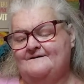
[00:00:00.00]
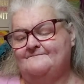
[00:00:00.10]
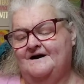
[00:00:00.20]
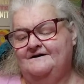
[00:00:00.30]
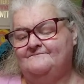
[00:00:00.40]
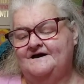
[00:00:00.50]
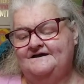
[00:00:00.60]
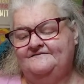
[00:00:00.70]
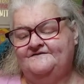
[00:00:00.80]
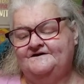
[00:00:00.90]
My
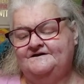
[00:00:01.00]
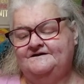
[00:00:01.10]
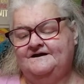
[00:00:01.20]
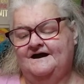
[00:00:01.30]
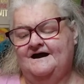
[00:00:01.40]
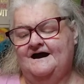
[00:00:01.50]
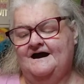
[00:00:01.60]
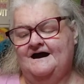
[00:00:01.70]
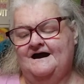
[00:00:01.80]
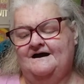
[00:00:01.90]
main thing,
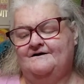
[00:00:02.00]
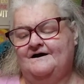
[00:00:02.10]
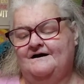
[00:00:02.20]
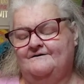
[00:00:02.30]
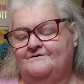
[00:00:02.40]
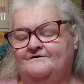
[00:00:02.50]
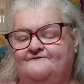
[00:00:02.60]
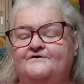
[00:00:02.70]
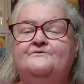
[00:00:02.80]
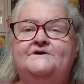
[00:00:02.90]
well,
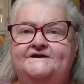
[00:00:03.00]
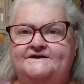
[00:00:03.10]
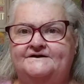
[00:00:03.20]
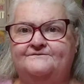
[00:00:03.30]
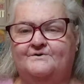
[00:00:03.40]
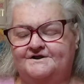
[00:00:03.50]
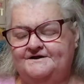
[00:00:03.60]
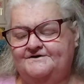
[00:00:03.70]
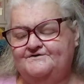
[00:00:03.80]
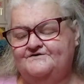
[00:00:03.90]
for the weekend, what
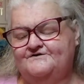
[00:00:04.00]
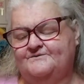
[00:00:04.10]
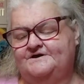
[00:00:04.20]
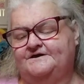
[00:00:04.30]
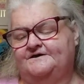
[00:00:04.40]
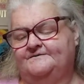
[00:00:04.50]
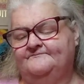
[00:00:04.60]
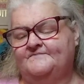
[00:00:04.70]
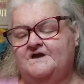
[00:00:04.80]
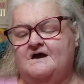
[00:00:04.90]
did I do this
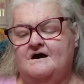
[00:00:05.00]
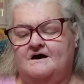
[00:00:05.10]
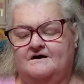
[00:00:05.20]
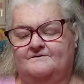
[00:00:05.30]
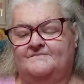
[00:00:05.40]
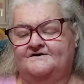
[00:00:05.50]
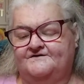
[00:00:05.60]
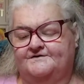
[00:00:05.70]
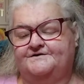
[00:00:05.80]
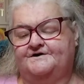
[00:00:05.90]
weekend? My
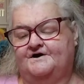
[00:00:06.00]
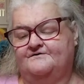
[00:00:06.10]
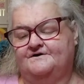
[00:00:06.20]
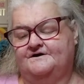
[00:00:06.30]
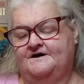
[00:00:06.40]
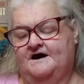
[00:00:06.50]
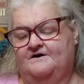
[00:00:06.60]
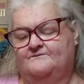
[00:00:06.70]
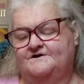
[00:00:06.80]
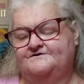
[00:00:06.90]
son Dakota and
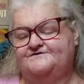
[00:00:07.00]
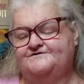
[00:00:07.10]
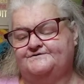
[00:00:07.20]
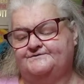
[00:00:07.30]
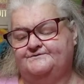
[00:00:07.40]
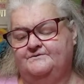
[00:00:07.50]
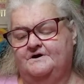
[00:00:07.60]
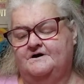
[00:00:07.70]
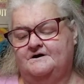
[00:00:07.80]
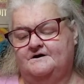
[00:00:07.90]
I went to
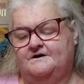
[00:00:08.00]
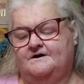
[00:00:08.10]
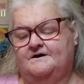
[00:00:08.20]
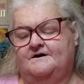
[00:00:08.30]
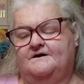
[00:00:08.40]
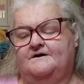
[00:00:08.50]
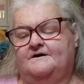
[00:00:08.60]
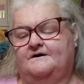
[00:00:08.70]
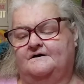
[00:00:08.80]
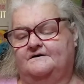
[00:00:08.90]

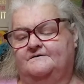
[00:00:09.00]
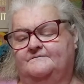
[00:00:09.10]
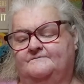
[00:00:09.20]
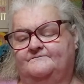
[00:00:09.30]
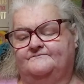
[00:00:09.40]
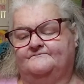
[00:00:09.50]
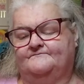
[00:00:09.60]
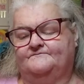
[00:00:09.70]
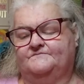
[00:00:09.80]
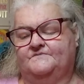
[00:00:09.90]

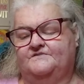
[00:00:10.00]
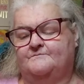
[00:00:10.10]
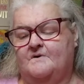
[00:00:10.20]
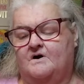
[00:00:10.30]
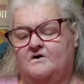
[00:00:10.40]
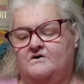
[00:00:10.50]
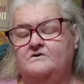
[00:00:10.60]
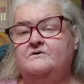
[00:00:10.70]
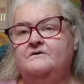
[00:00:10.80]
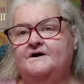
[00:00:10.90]
the
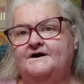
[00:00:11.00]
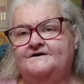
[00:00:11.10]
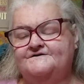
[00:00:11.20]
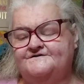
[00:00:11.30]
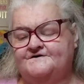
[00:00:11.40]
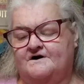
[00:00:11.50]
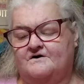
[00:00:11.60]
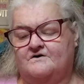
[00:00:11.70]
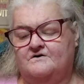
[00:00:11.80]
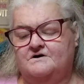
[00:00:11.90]
mall and
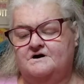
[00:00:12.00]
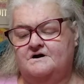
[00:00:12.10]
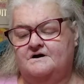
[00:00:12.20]
saw